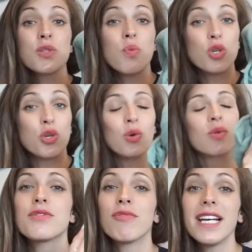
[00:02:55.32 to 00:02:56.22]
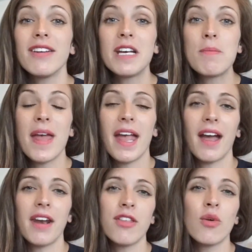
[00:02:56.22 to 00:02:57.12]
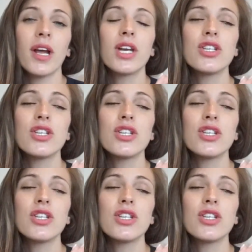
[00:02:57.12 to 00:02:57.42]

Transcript: A swaddle, it's really, really big and I thought I